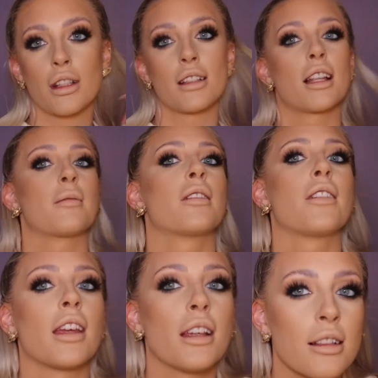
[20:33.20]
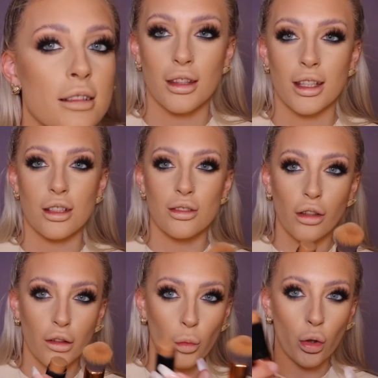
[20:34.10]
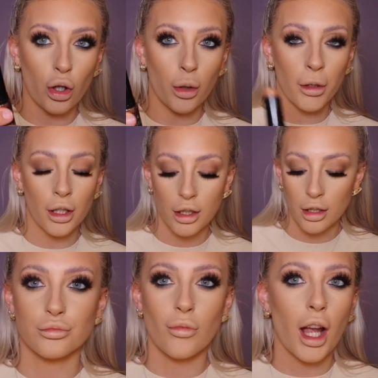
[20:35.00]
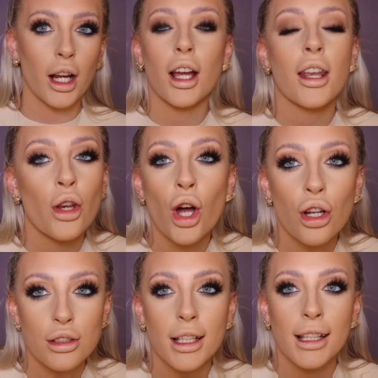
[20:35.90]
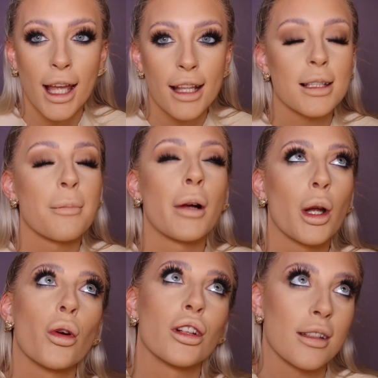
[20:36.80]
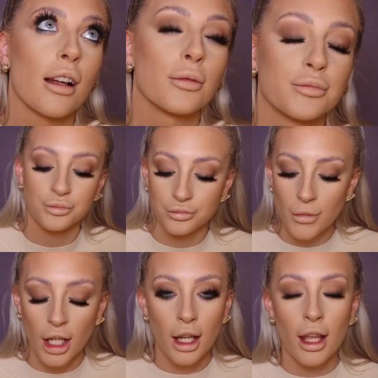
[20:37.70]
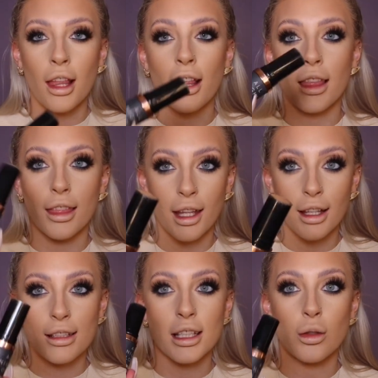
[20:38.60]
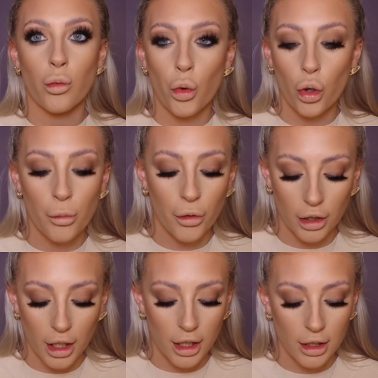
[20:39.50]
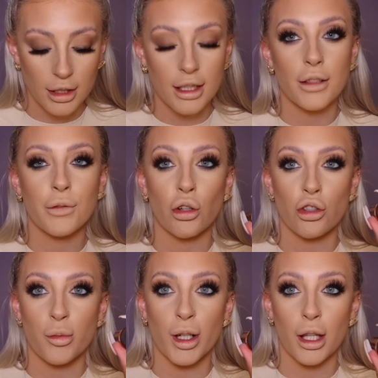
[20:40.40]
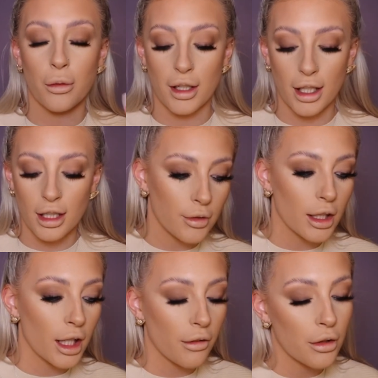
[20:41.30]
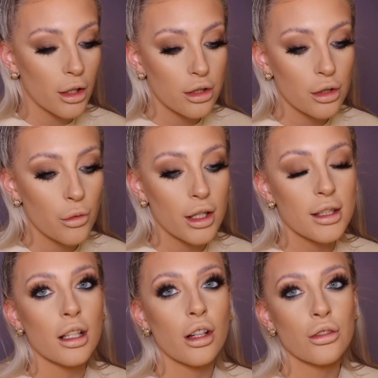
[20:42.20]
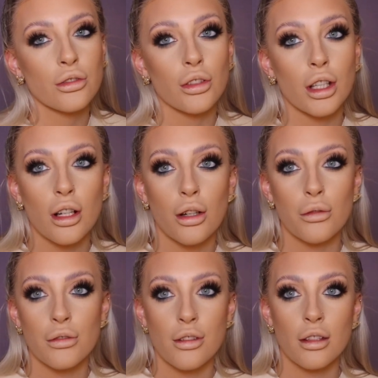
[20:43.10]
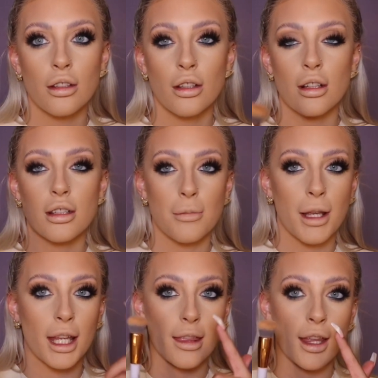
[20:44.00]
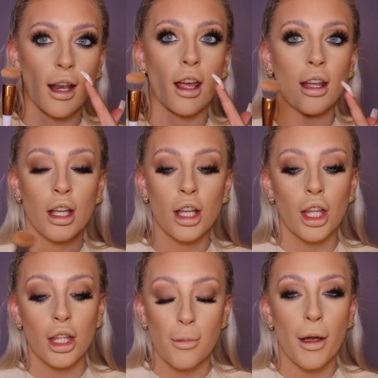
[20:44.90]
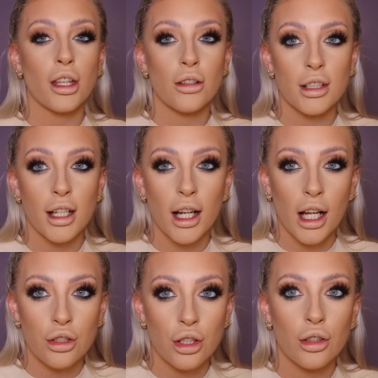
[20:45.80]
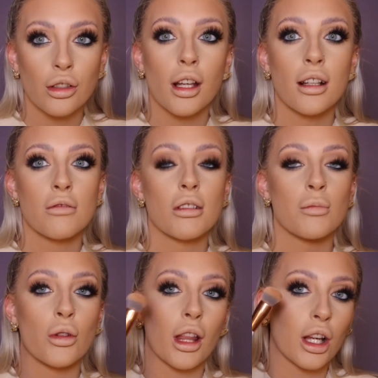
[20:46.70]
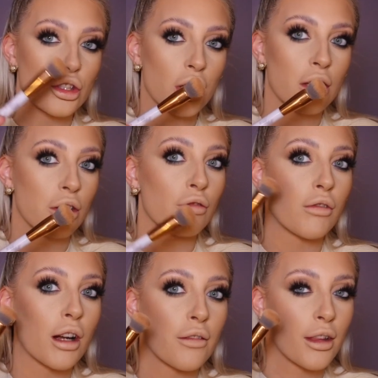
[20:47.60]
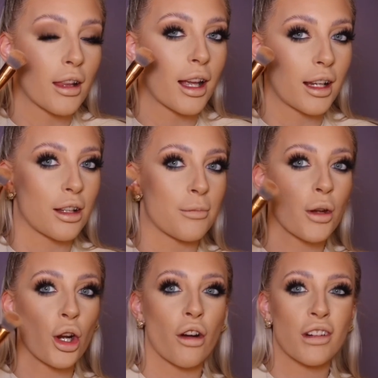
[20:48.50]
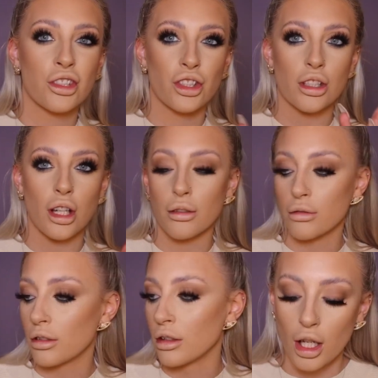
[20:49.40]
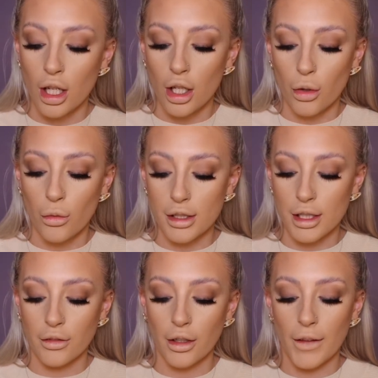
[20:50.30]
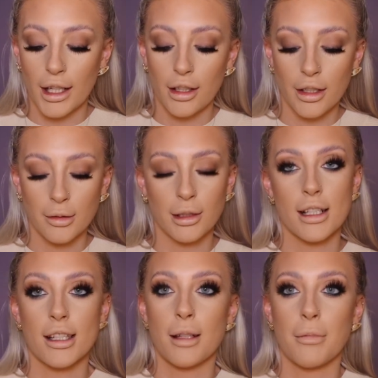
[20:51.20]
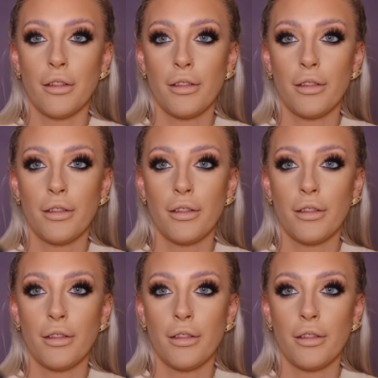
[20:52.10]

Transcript: in the centre of my face. This is sort of a warm, I cannot get my words out. This is a warm colour. This is fudge, by the way. If you're actually wanting to contour your nose to make it thinner, you better use an ashy colour, so it's more like a shadow rather than like an orangey tone. Once I've got that on, I'm going to set my